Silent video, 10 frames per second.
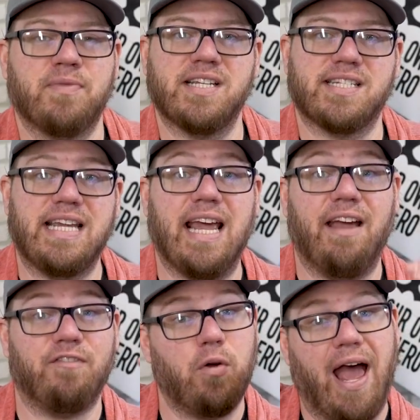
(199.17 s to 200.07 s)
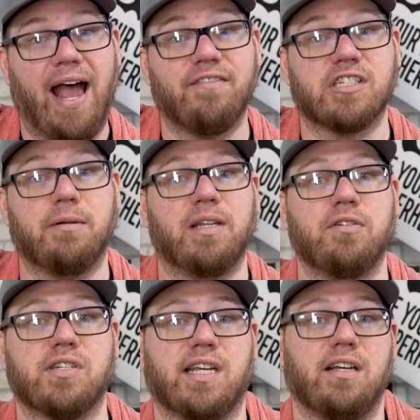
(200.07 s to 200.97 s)
to see if you have some of
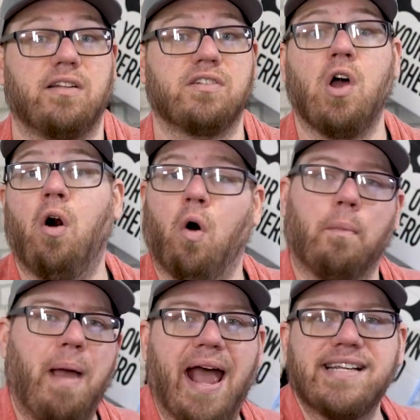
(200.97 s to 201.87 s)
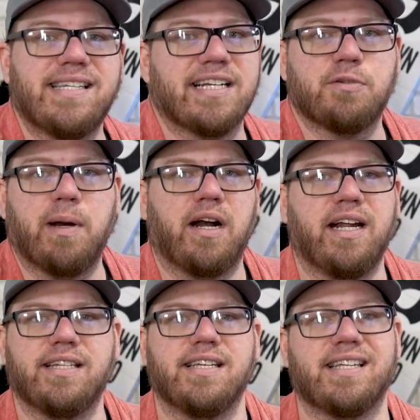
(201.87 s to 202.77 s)
those skills or past
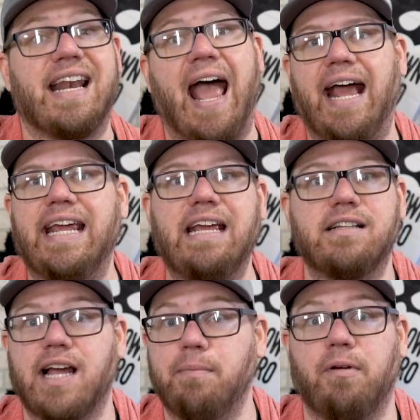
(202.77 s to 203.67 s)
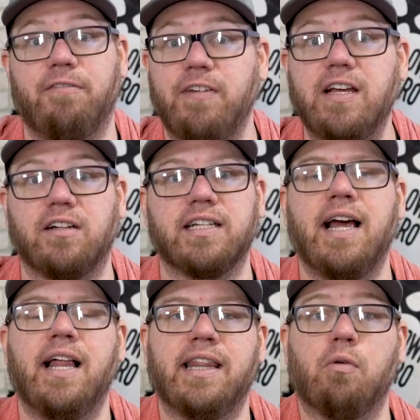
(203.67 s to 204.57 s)
experiences in any type of field
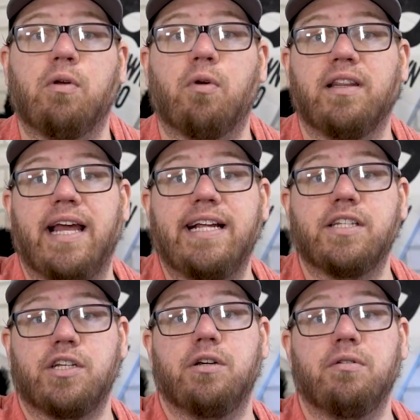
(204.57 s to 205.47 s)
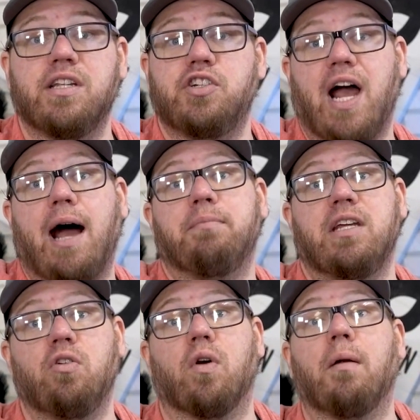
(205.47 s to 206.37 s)
that would relate to the job
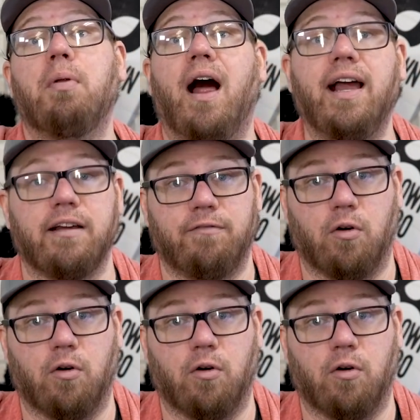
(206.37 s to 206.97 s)
that you are applying